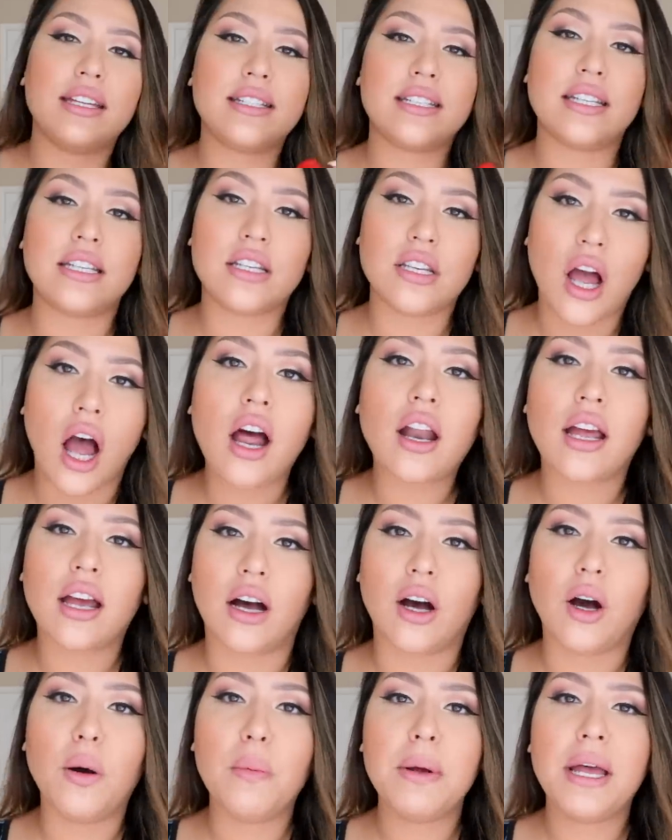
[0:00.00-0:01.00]
It did not
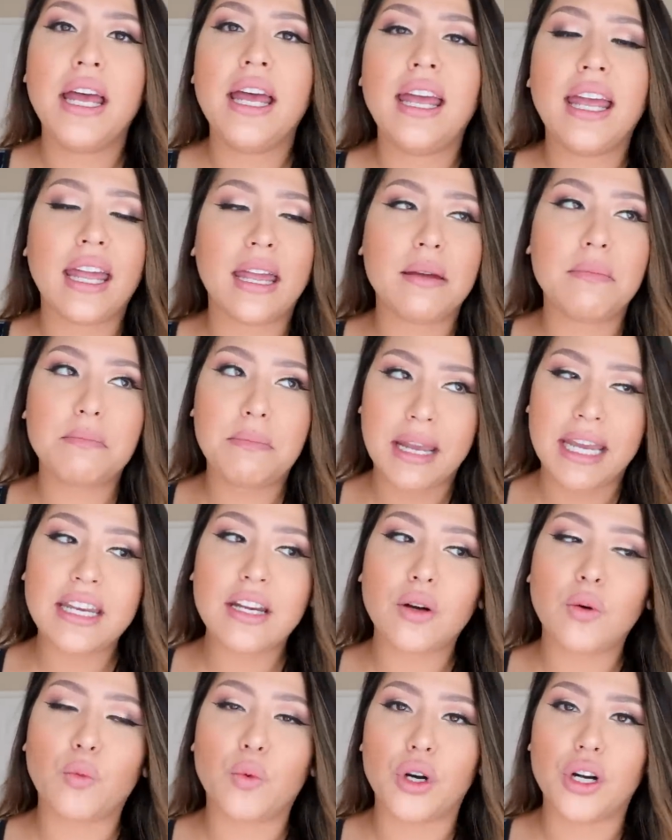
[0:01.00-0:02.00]
help. It made
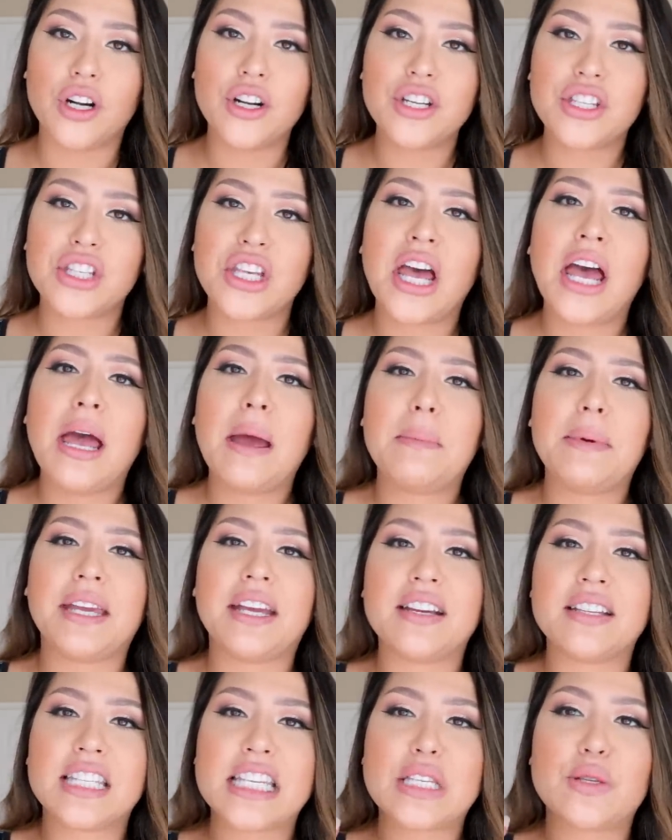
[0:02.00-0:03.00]
it worse,
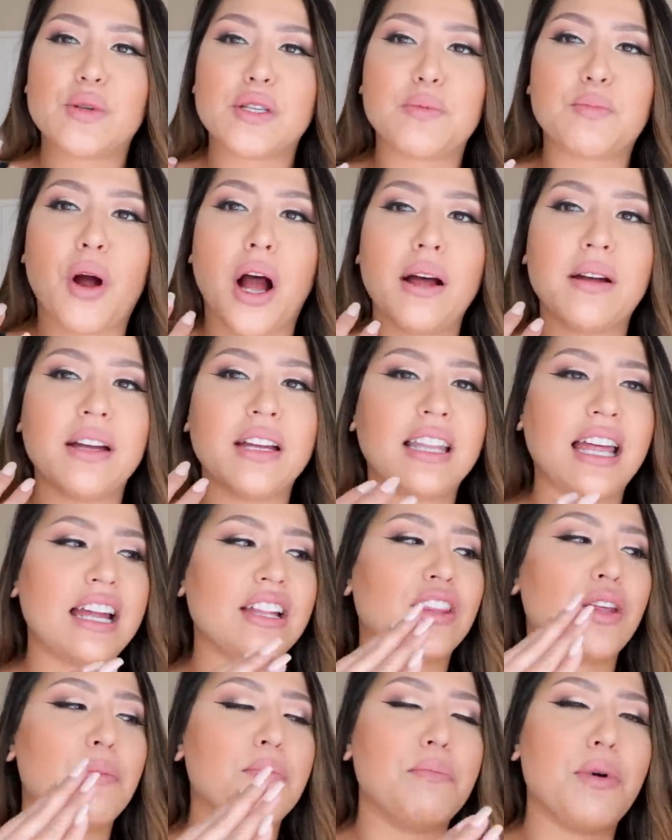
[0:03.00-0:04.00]
because this was probably
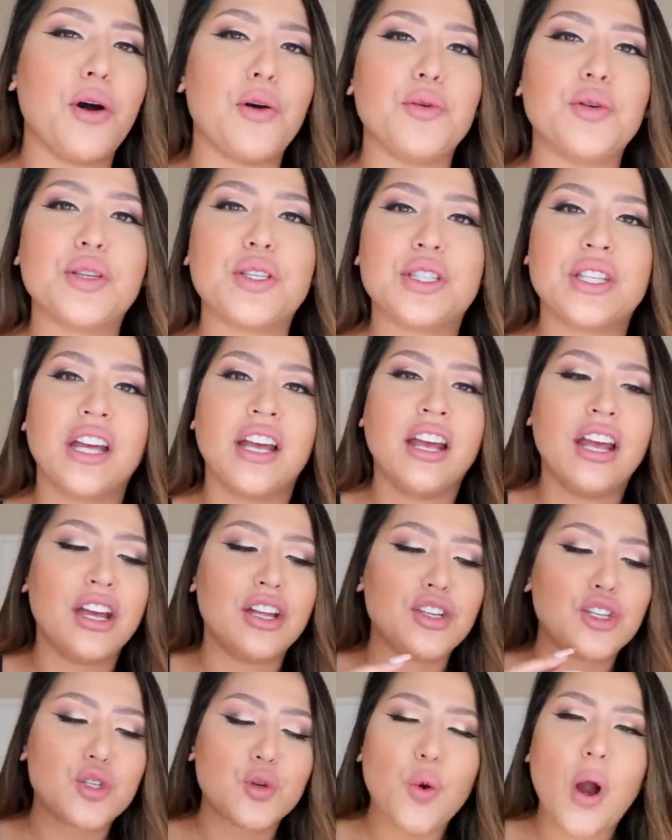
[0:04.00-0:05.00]
like the most
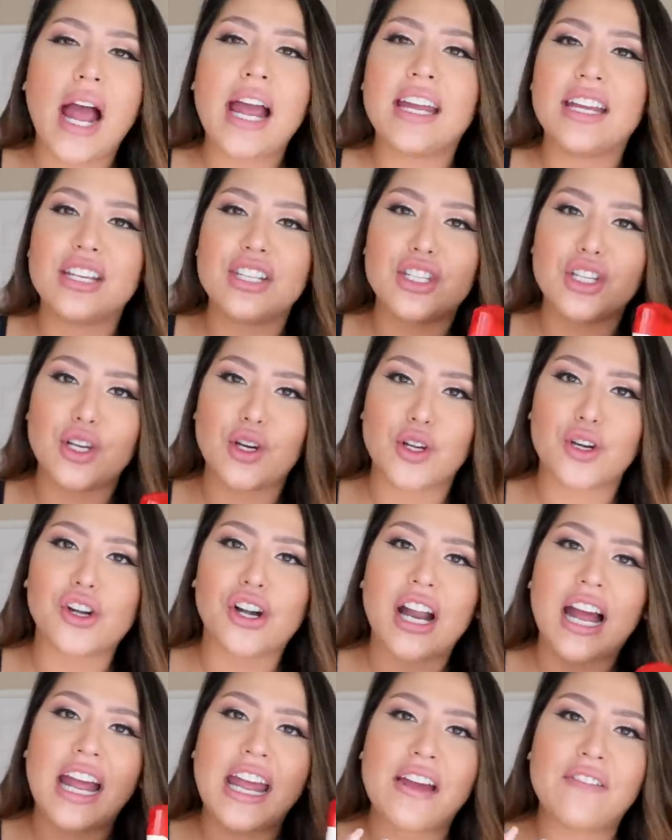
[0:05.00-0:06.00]
drying
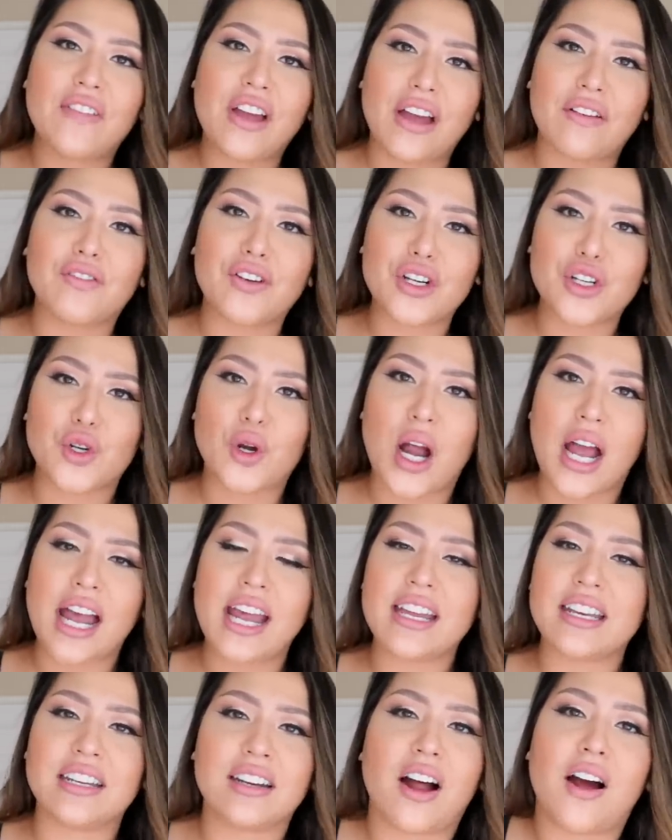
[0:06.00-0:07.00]
deodorant I have ever
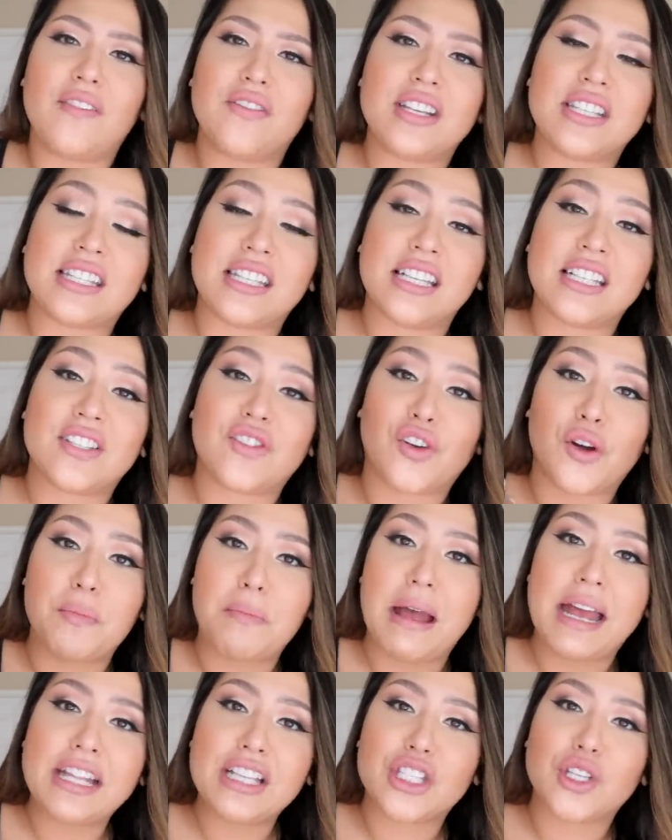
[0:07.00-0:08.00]
tried, and obviously it's for
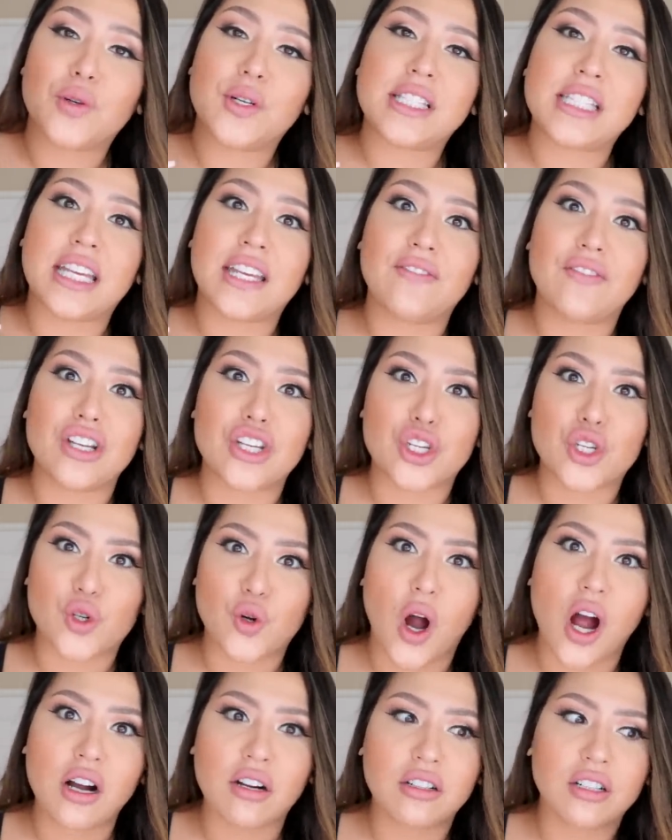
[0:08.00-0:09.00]
men, so it's even
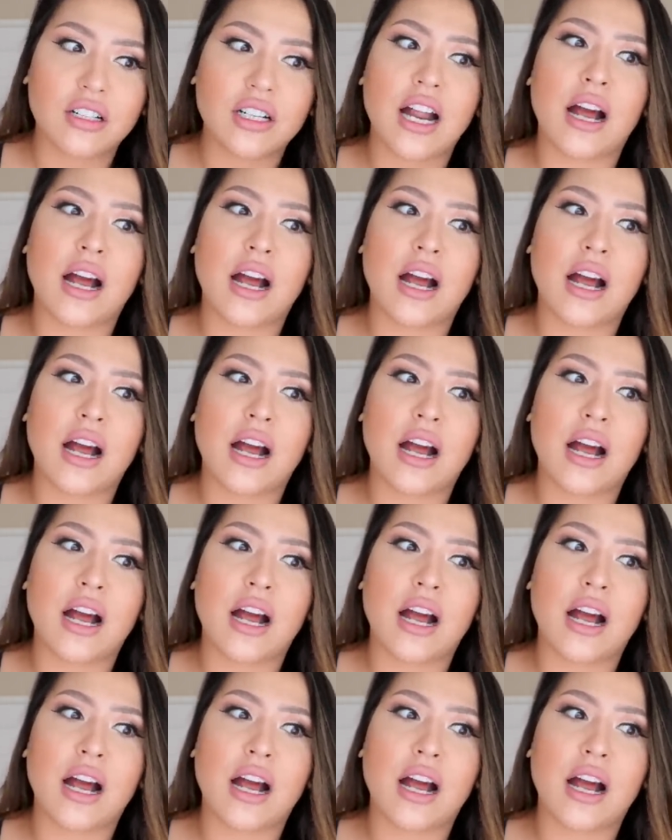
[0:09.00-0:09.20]
stronger.